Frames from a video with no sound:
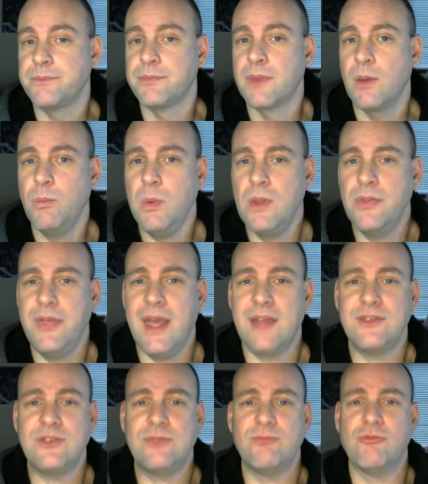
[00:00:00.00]
Well,
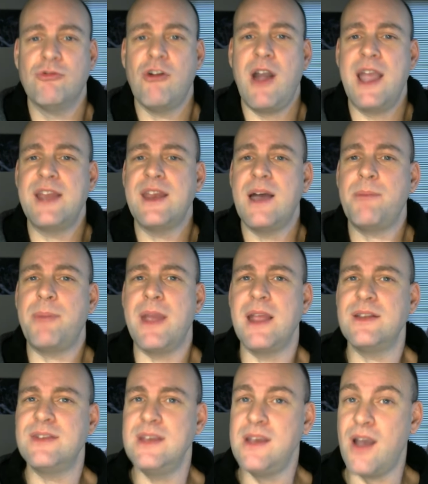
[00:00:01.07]
that's right up
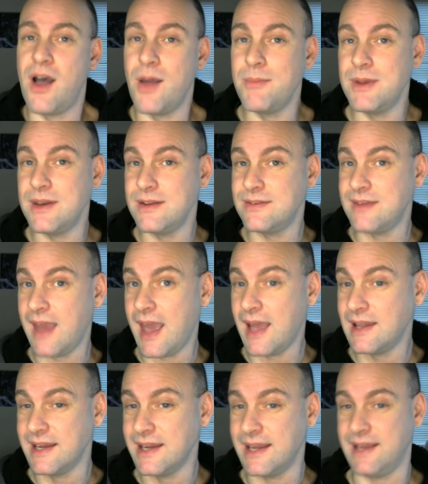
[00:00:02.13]
anti communist
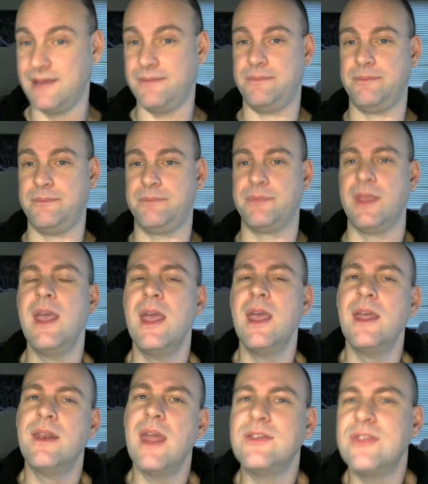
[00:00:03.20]
alley.
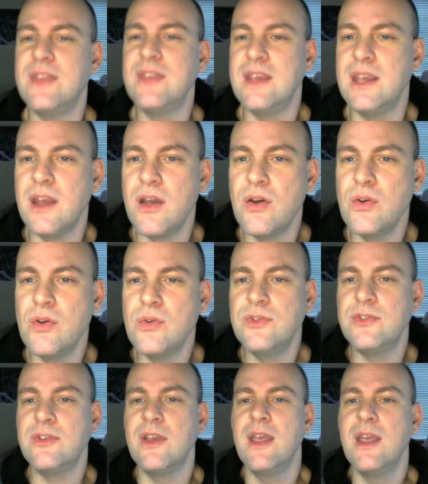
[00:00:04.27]
Next thing he
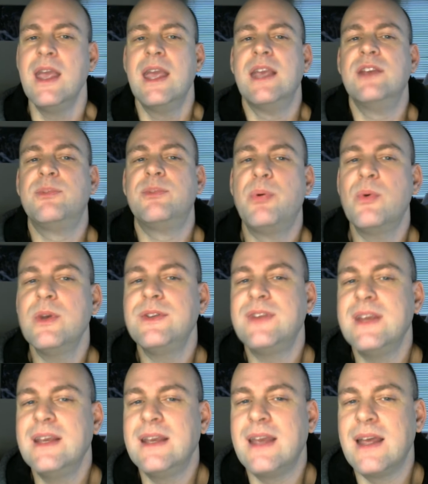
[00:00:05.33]
knows, he's
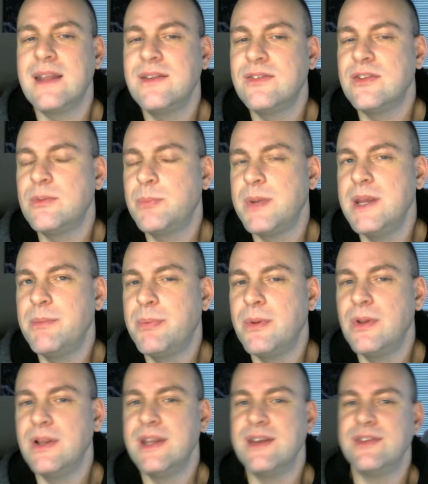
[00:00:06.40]
pointing guns at
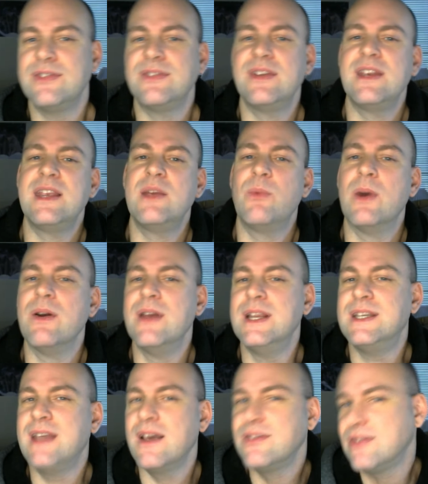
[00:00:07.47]
people in a city where he
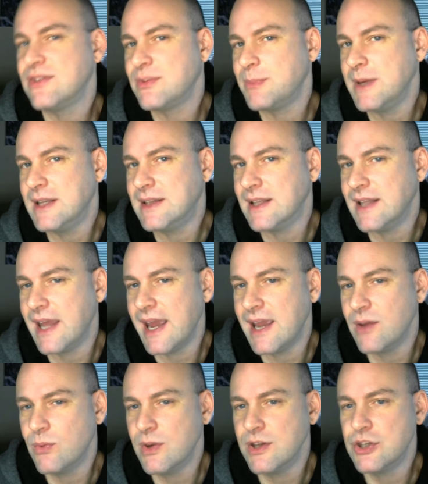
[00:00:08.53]
doesn't speak the
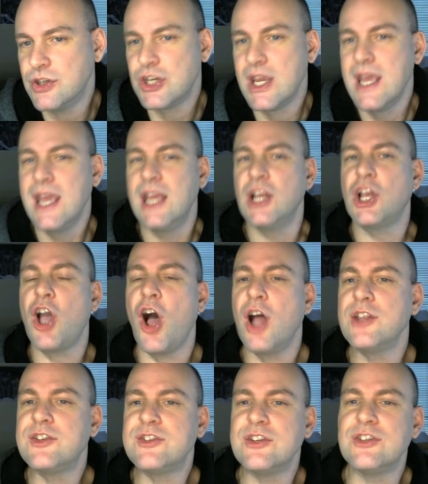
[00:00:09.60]
language, in
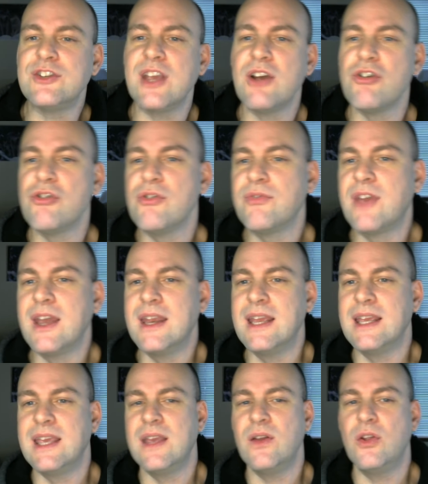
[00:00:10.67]
constant terror of getting
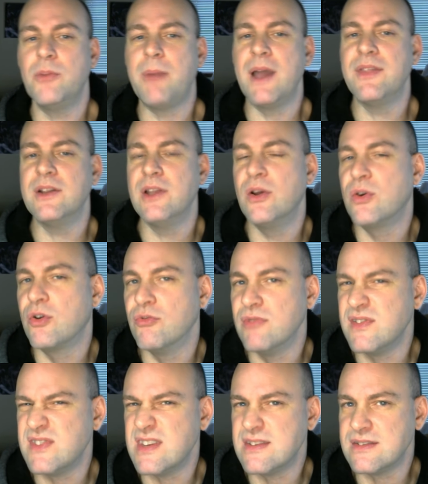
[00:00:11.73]
killed by the local
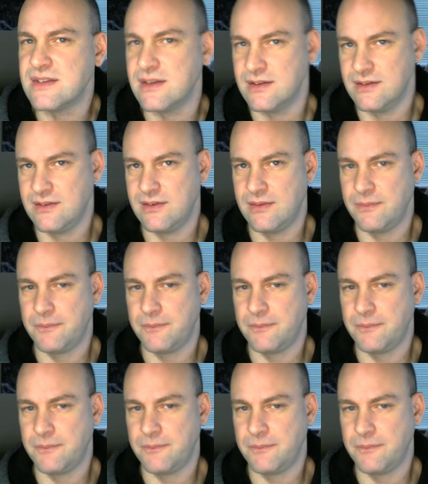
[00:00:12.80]
resistance.